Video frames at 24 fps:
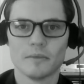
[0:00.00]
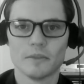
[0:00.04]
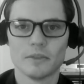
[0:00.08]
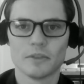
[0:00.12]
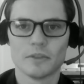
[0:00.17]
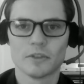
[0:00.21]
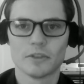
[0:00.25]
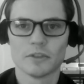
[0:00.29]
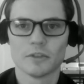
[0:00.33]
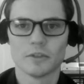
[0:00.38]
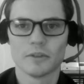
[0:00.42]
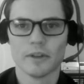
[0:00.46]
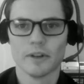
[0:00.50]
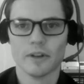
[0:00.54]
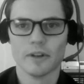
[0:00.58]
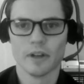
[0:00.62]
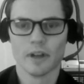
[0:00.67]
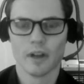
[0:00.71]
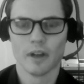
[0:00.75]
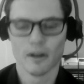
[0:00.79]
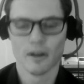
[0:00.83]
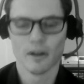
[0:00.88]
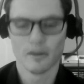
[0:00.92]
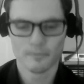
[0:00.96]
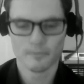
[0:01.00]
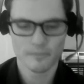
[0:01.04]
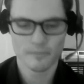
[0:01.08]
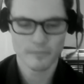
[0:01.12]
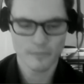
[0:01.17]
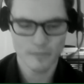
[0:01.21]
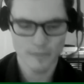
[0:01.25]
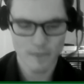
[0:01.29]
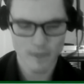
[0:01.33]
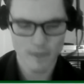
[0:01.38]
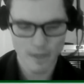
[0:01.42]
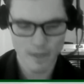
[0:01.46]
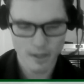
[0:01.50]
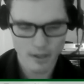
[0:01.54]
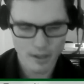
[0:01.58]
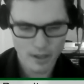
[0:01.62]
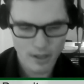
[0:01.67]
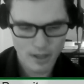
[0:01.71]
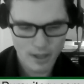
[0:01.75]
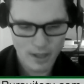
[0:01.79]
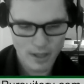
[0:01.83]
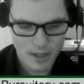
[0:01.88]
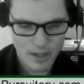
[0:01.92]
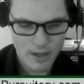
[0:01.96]
So there you go.
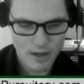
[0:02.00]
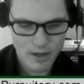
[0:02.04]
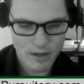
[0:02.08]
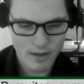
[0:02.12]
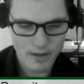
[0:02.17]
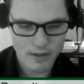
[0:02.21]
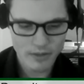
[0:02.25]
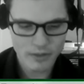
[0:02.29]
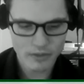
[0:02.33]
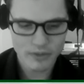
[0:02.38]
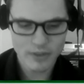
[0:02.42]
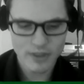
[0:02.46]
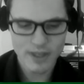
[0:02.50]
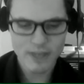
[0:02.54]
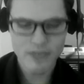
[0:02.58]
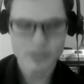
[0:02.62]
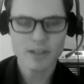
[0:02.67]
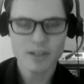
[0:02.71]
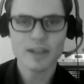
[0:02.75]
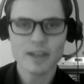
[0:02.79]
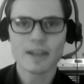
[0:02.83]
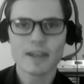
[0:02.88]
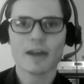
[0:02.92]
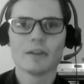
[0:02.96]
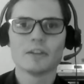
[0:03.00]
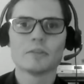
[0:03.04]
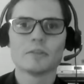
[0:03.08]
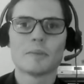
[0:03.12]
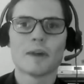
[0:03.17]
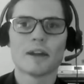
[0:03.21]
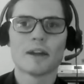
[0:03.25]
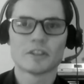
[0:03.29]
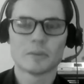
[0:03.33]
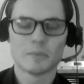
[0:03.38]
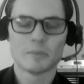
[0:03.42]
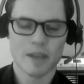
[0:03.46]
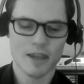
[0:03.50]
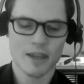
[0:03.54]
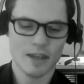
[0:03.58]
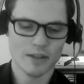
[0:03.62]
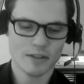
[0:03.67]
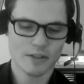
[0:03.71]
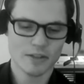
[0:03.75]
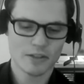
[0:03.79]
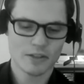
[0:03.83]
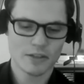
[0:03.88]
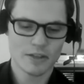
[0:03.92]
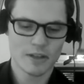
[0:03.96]
All right, so today's Geek Out is about some
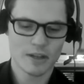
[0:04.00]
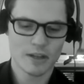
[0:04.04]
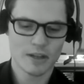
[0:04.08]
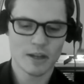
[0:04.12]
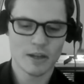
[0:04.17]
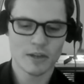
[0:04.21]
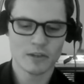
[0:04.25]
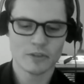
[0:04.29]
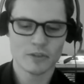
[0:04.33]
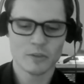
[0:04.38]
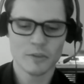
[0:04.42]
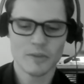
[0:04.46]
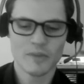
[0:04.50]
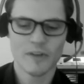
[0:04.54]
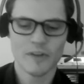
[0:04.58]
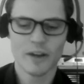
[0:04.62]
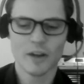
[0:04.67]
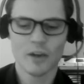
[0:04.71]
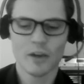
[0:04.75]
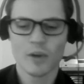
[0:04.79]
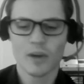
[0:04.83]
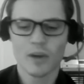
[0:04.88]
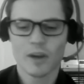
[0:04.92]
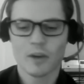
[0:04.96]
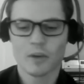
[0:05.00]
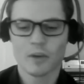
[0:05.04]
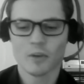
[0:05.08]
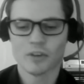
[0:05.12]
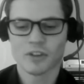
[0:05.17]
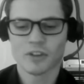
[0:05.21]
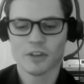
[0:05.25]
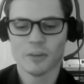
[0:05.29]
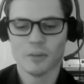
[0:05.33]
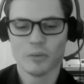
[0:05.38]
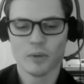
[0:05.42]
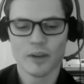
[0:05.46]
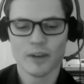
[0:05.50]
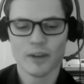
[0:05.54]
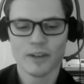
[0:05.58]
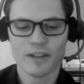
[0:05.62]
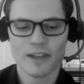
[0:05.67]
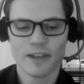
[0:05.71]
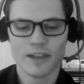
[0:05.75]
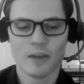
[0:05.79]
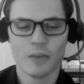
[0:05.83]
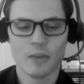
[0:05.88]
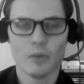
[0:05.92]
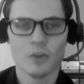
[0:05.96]
hints. It's going to be very quick. We're just going to break
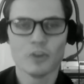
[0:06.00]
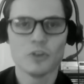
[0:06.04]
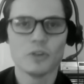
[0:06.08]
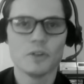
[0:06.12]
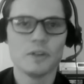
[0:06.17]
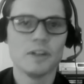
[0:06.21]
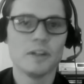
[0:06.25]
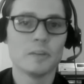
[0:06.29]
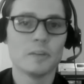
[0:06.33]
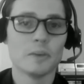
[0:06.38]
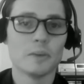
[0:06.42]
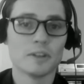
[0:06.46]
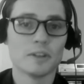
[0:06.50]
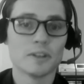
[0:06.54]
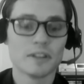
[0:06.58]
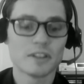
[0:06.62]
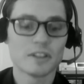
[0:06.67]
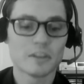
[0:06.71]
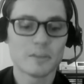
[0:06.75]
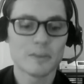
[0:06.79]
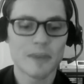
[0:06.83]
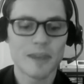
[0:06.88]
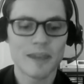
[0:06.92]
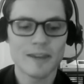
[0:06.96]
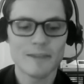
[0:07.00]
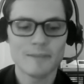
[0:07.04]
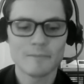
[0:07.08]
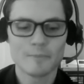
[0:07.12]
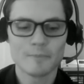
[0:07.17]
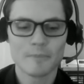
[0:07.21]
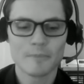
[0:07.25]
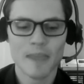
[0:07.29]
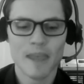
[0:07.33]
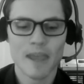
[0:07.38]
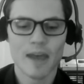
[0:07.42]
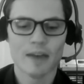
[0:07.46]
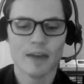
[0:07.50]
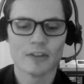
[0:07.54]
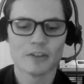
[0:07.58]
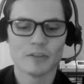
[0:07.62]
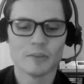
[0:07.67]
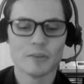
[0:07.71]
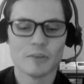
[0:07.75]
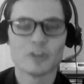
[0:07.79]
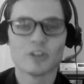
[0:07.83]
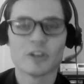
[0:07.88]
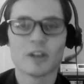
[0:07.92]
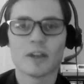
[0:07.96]
down what you need to participate, how to
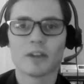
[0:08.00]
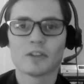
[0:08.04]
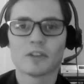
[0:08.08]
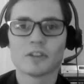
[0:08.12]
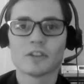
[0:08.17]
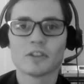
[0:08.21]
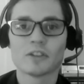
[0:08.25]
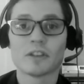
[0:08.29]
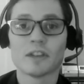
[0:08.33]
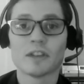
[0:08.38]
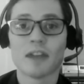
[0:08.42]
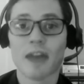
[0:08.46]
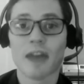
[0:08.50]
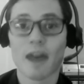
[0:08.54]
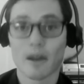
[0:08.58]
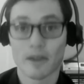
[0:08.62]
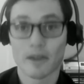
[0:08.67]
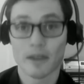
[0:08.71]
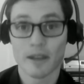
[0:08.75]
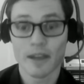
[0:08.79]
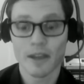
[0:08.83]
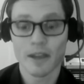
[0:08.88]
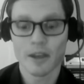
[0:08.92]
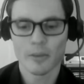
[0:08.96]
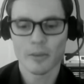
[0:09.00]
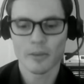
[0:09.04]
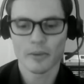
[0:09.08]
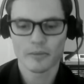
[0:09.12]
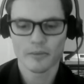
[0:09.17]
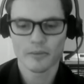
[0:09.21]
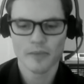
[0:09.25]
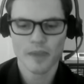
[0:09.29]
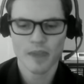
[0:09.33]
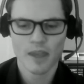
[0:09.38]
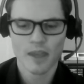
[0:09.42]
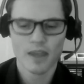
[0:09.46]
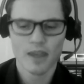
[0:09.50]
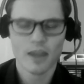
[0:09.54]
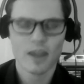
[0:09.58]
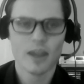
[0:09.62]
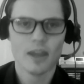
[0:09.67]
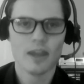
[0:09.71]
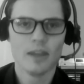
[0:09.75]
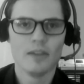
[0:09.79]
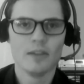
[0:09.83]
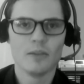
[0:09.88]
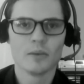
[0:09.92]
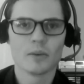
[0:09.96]
submit challenges, and how to get help.
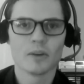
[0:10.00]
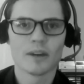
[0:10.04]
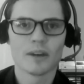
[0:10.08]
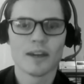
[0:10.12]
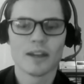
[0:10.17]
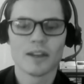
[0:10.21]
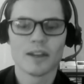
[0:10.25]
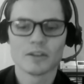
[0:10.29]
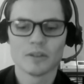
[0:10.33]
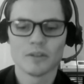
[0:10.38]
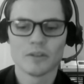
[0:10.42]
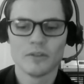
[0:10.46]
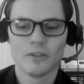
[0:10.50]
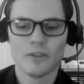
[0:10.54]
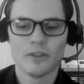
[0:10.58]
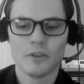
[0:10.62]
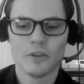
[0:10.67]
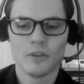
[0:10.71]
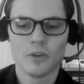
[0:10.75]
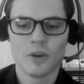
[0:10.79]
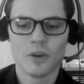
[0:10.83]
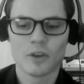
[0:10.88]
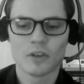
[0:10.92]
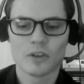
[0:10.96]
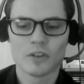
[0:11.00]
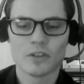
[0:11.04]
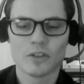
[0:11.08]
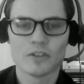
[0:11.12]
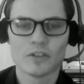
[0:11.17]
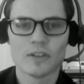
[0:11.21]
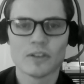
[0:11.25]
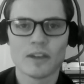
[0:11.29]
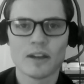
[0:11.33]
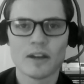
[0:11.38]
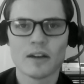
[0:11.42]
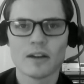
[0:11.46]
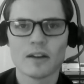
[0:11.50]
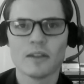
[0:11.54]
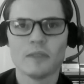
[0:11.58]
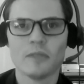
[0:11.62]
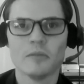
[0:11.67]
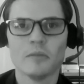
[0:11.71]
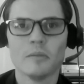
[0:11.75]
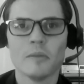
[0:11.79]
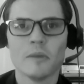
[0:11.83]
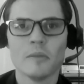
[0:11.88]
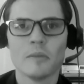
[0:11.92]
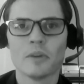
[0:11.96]
And then we're going to answer a few questions there. And
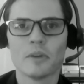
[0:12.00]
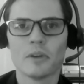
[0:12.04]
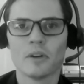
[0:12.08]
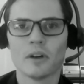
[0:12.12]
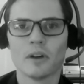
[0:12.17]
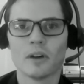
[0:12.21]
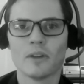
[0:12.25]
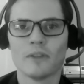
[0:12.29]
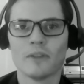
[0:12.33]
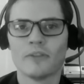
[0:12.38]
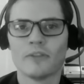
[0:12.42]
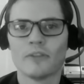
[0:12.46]
remember, on